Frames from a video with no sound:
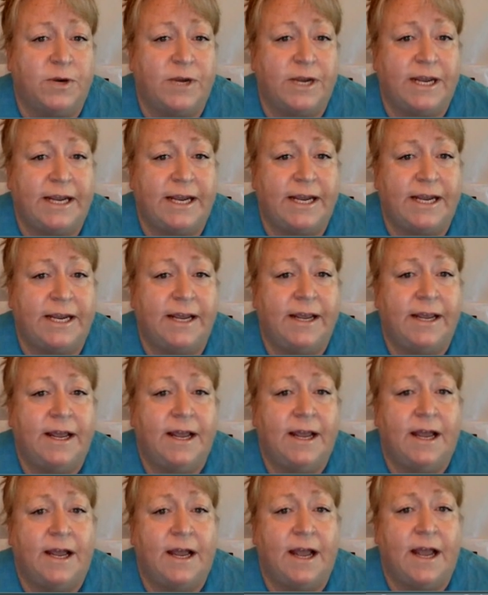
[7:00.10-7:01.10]
where he
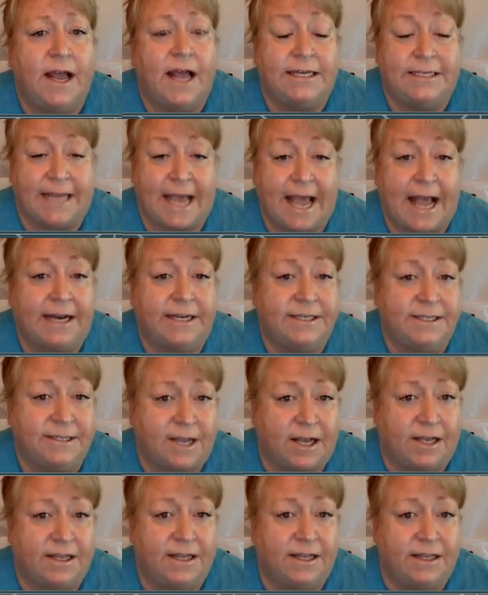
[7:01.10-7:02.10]
attacked
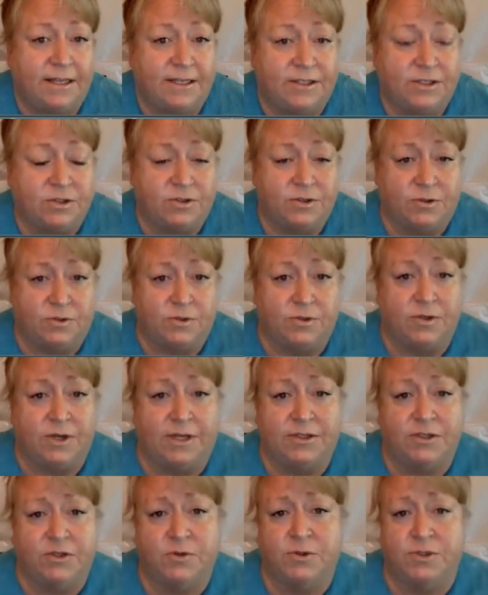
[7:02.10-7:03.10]
uh, the sc-
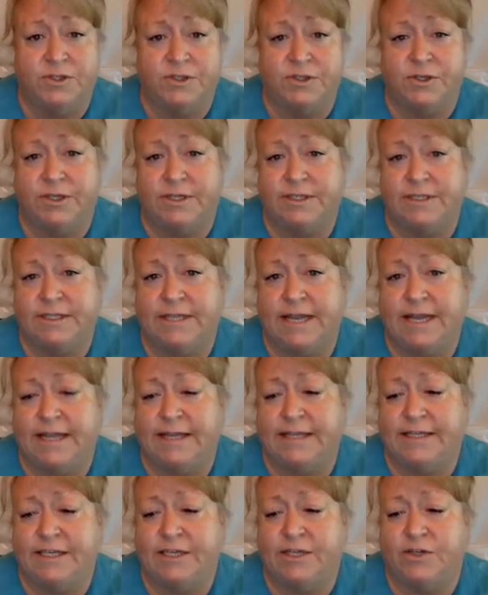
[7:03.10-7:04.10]
school students and
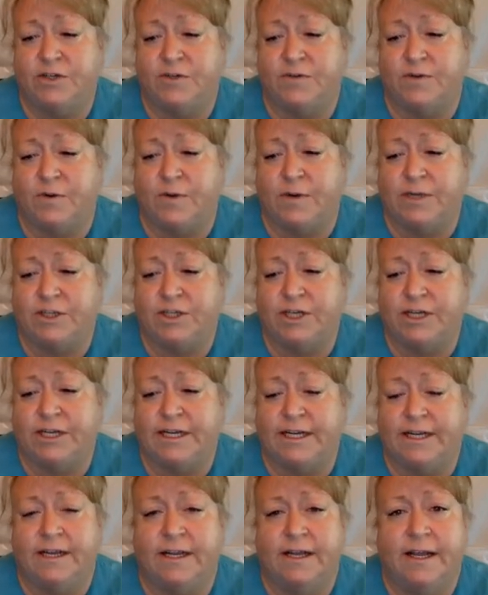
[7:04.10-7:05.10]
the teachers for
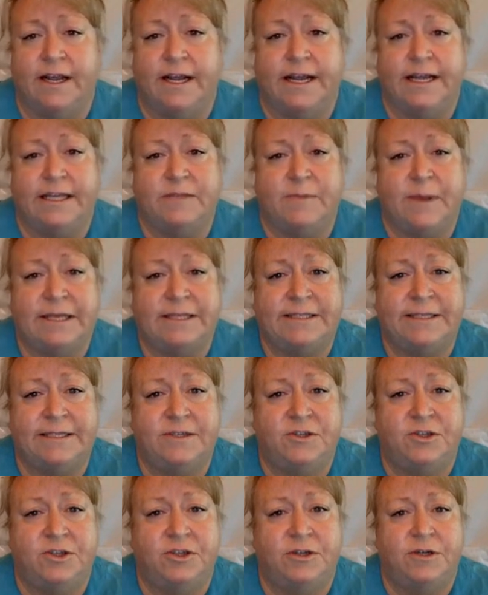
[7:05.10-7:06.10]
questioning his
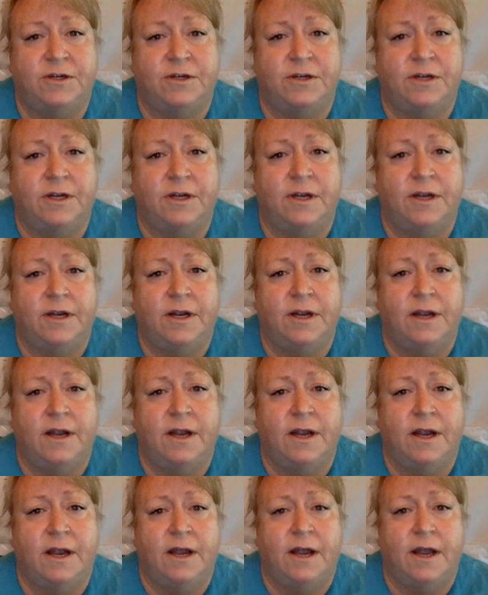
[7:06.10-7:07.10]
message.
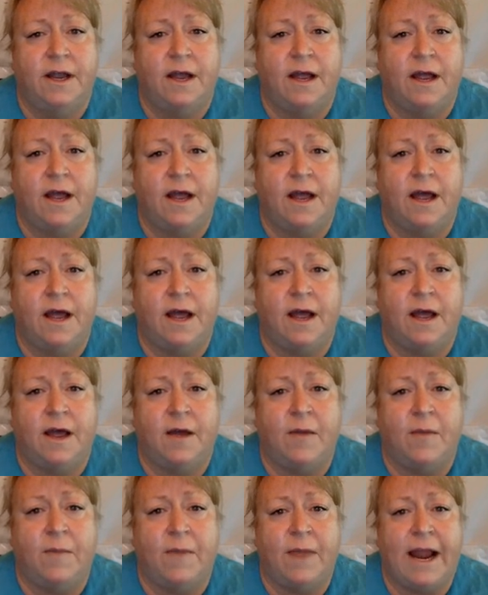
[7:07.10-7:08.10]

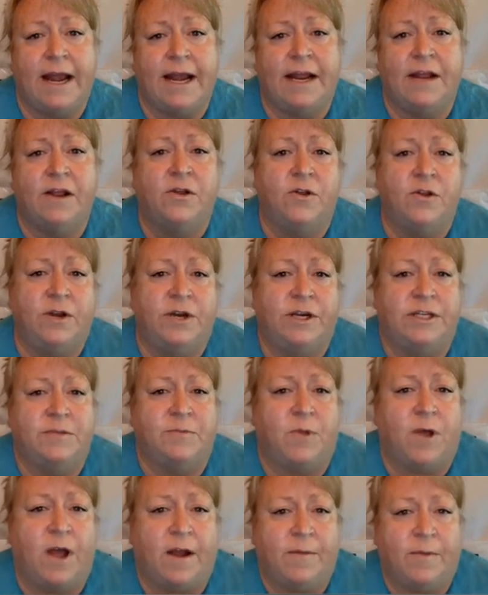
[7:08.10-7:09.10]
Um, and he concluded his
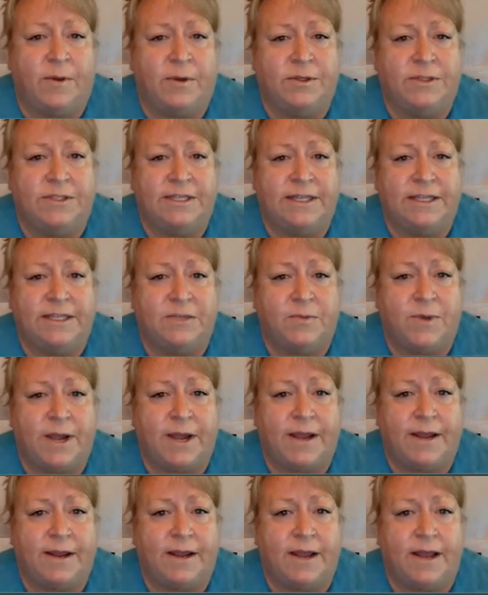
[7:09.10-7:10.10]
blog post in this
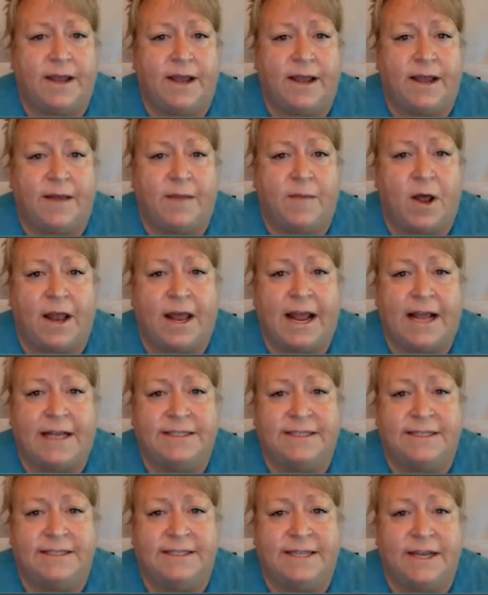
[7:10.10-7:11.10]
way um, all I
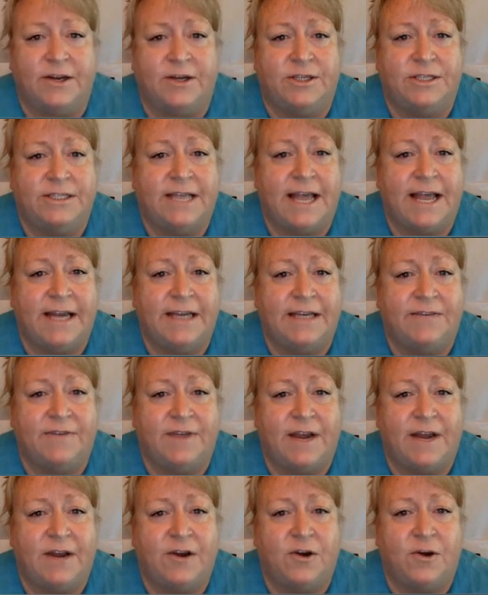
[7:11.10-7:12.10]
ask is that you decide,
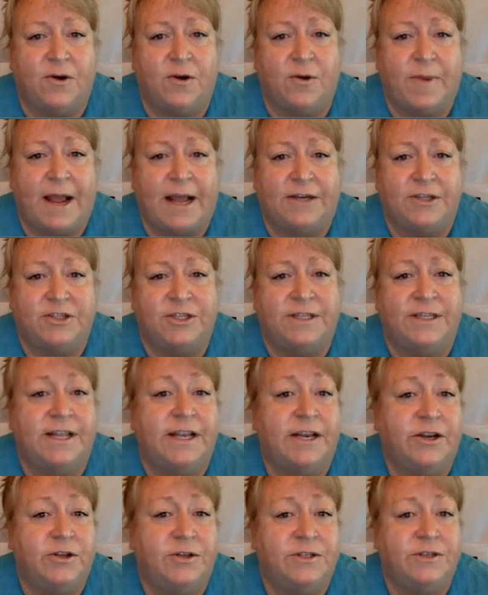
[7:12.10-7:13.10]
find your passion,
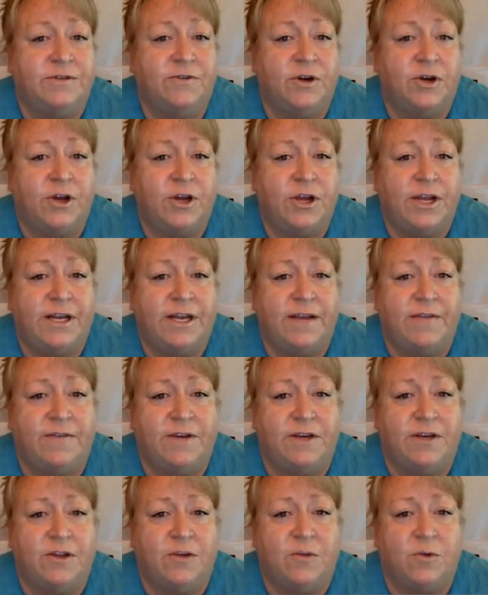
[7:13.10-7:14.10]
then use it for good,
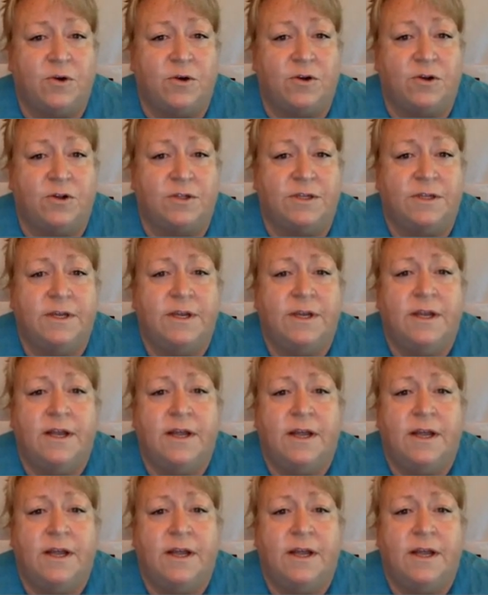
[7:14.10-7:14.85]
gift it to the world.